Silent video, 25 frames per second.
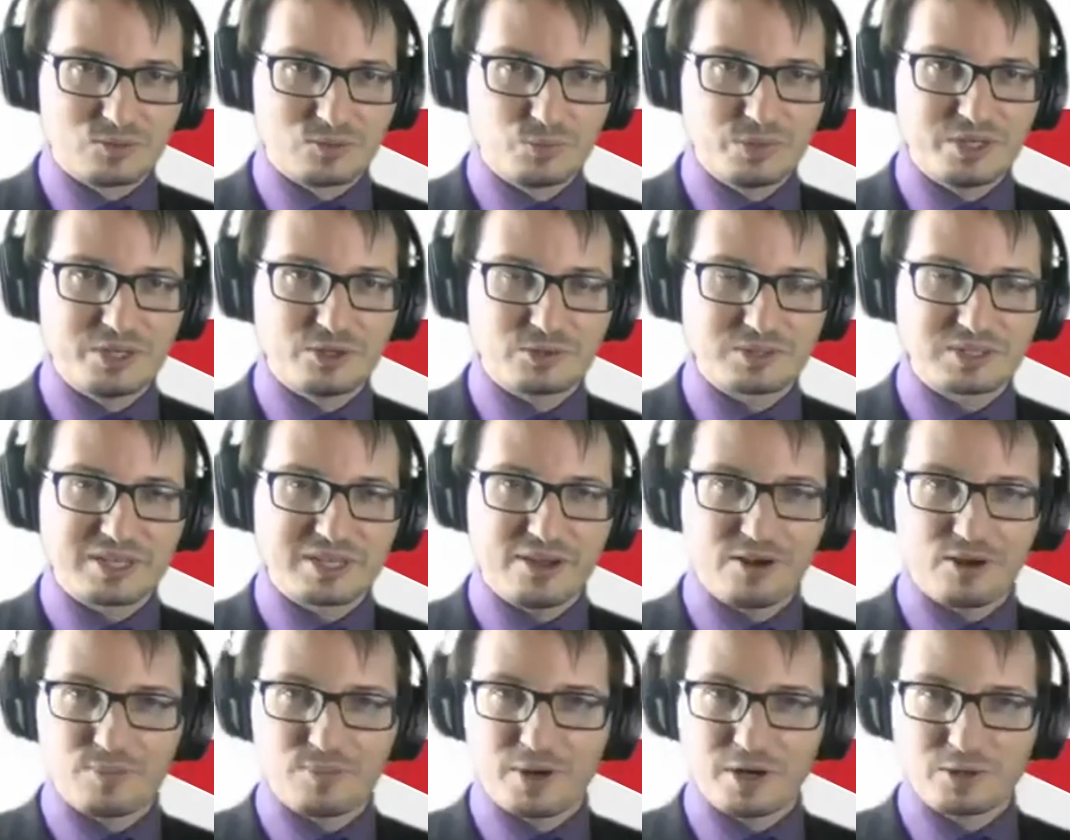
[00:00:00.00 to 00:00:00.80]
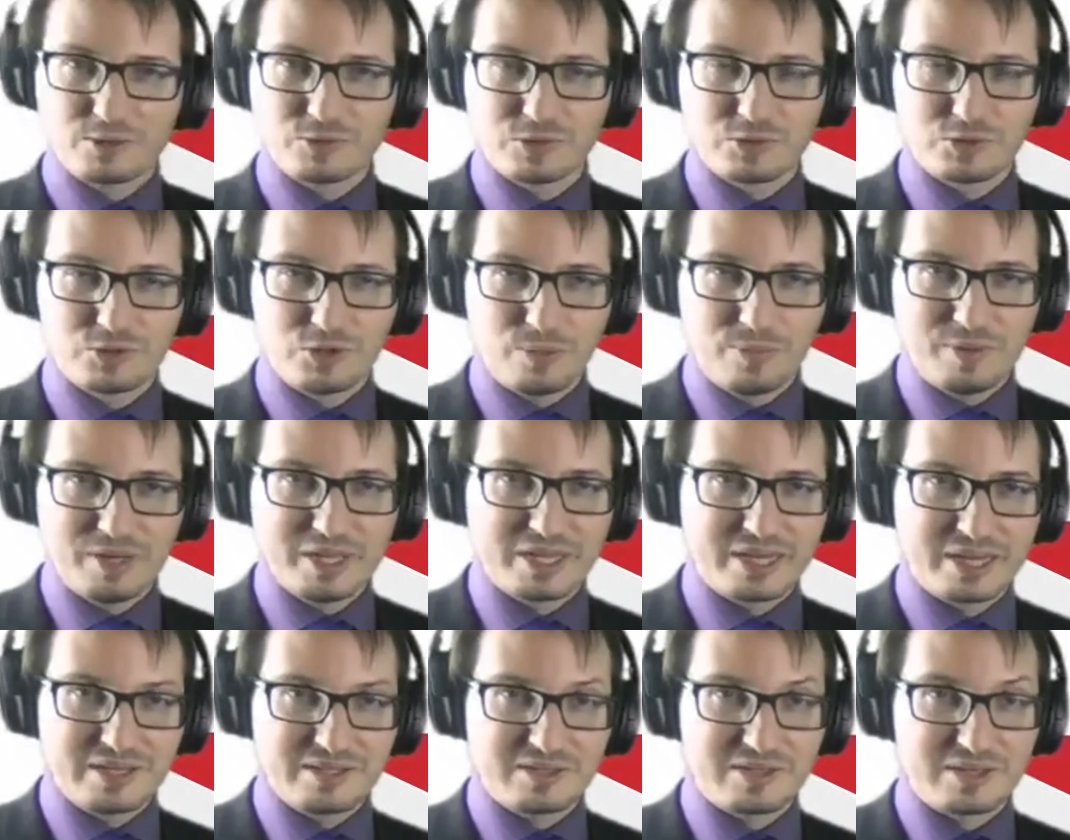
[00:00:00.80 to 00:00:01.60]
We don't care about
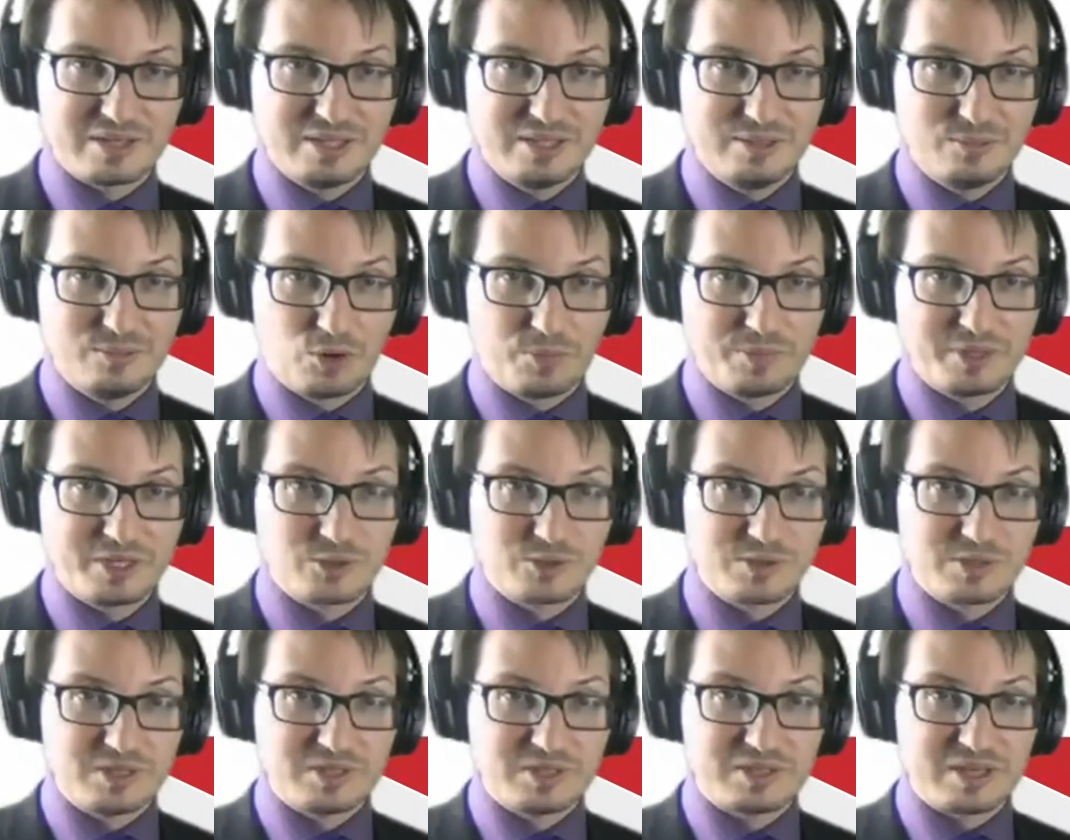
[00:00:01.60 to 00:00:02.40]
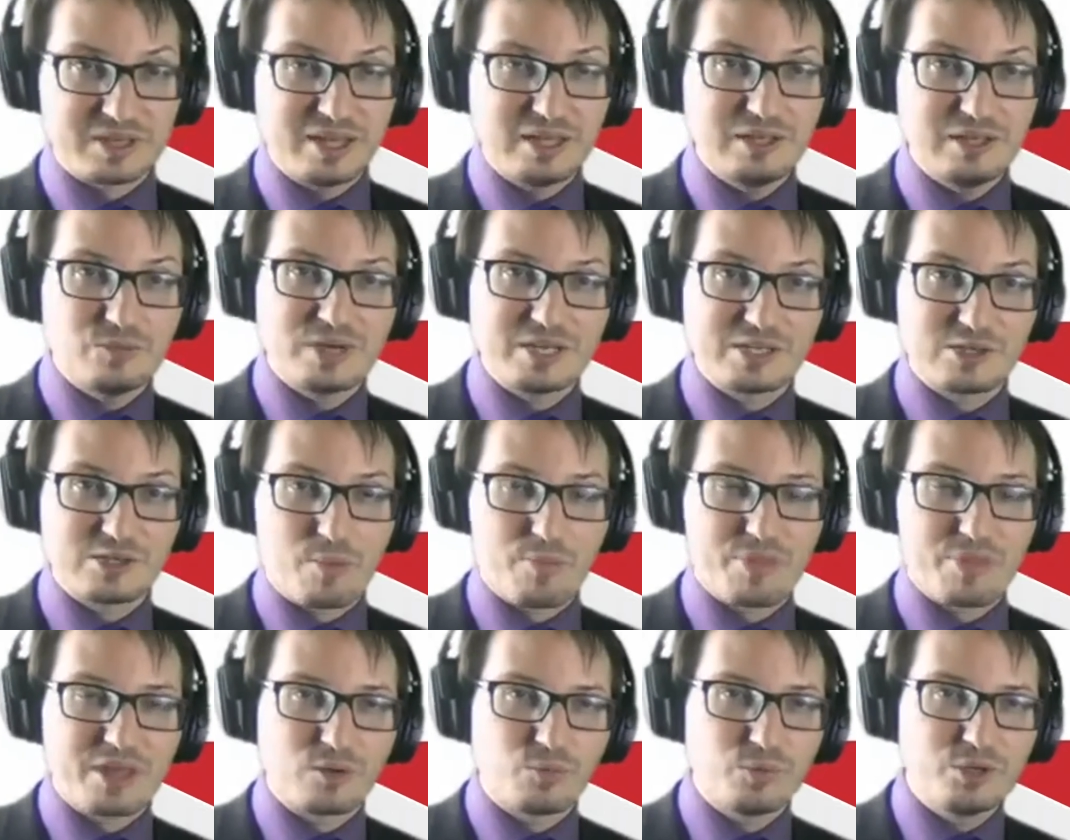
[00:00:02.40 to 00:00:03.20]
duplicates anymore because it's anyway
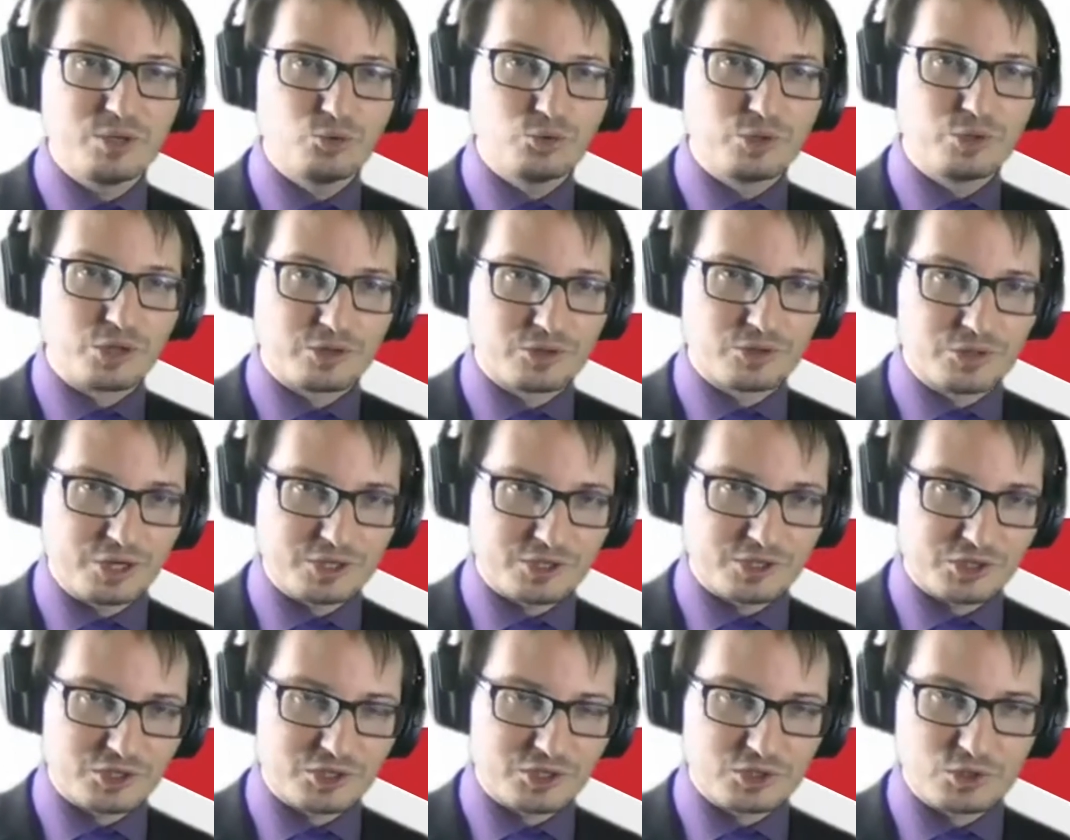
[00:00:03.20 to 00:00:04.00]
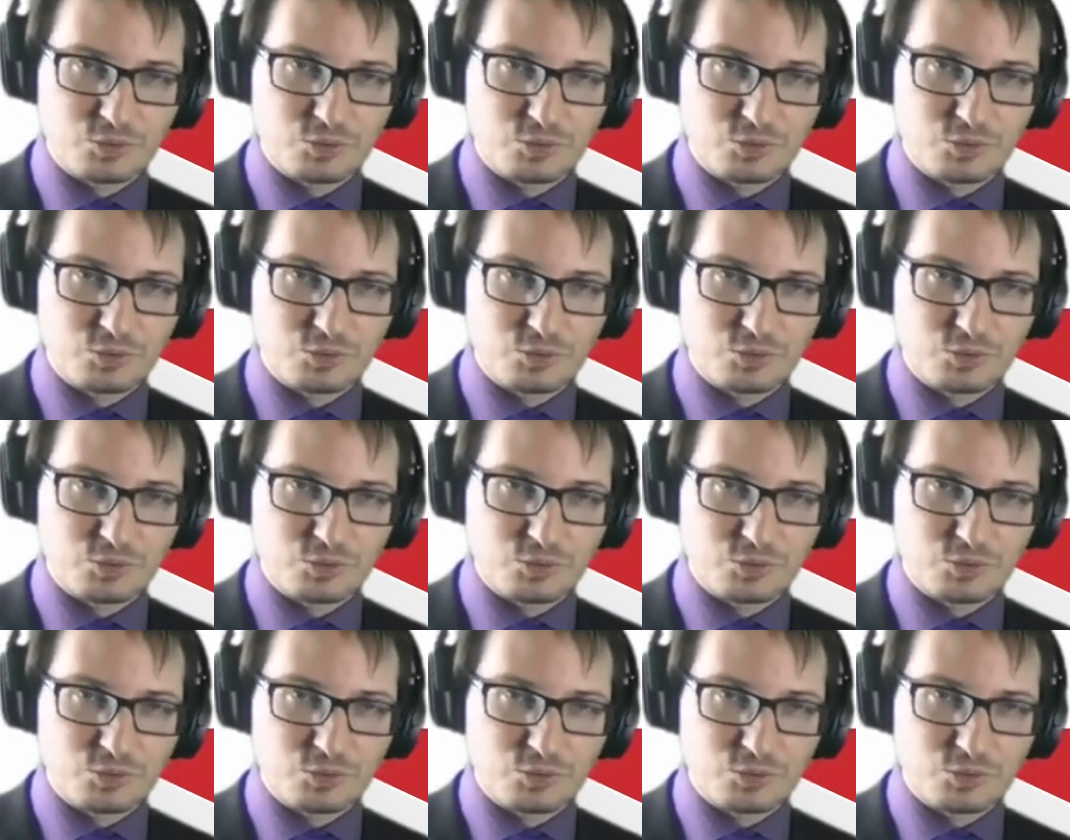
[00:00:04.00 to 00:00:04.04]
something we do not touch.